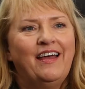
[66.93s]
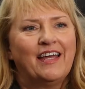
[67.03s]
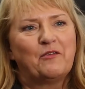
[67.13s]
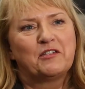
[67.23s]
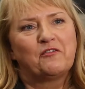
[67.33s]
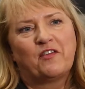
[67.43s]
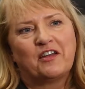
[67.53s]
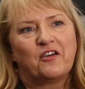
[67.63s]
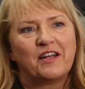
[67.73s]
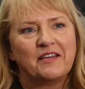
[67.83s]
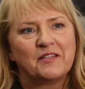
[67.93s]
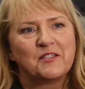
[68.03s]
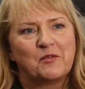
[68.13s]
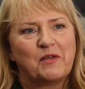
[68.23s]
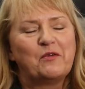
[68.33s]
it was a fun audience
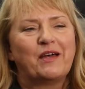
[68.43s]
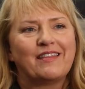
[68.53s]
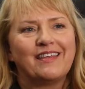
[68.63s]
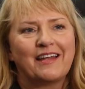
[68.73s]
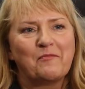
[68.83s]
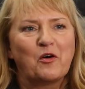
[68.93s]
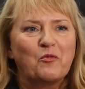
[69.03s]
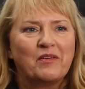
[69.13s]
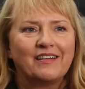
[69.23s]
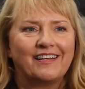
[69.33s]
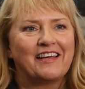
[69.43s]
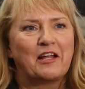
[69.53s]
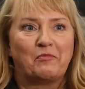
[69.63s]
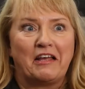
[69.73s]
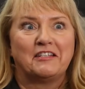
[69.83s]
to be with. And I'm hoping, again,
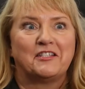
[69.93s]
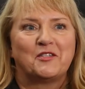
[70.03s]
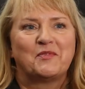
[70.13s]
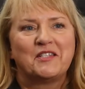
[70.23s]
I planted some